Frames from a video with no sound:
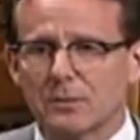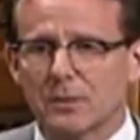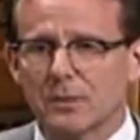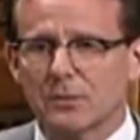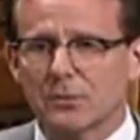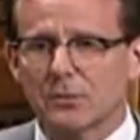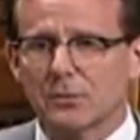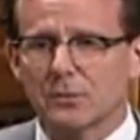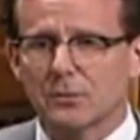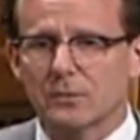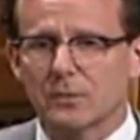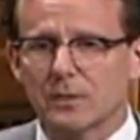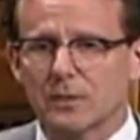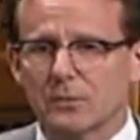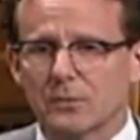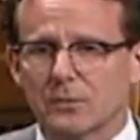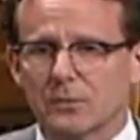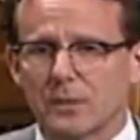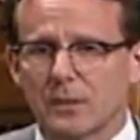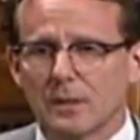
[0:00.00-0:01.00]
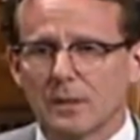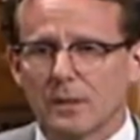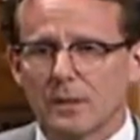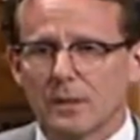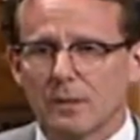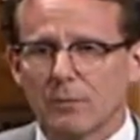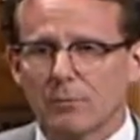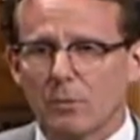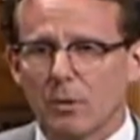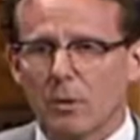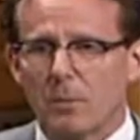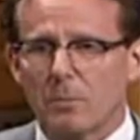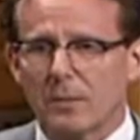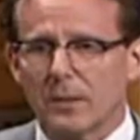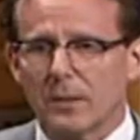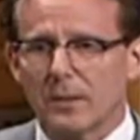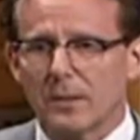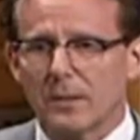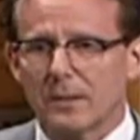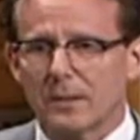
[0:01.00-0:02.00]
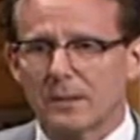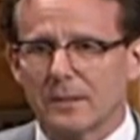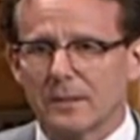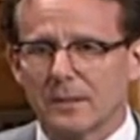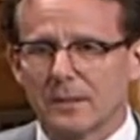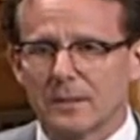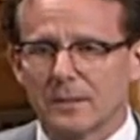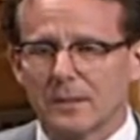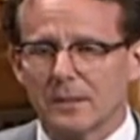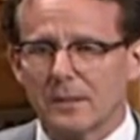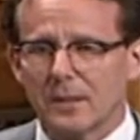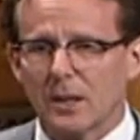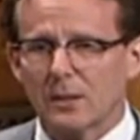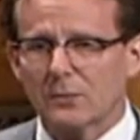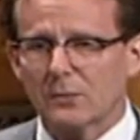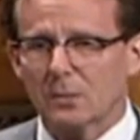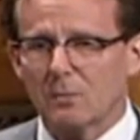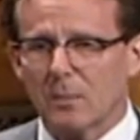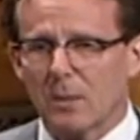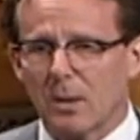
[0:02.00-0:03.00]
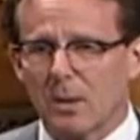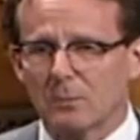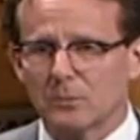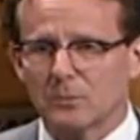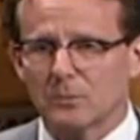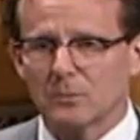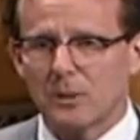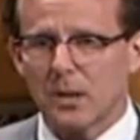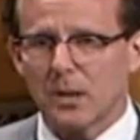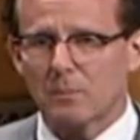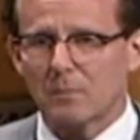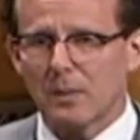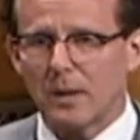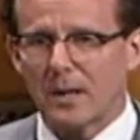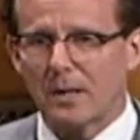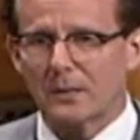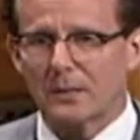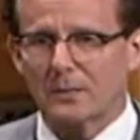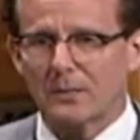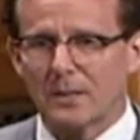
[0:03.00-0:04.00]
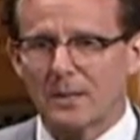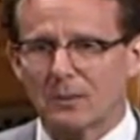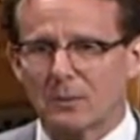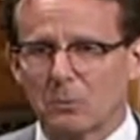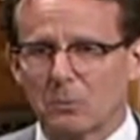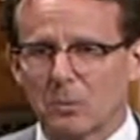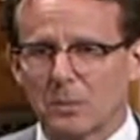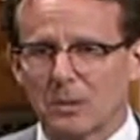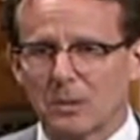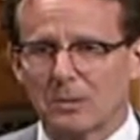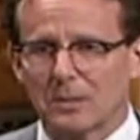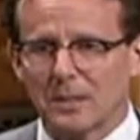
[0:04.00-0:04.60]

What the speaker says: There's 4 billion cluster bombs stockpiled around the world.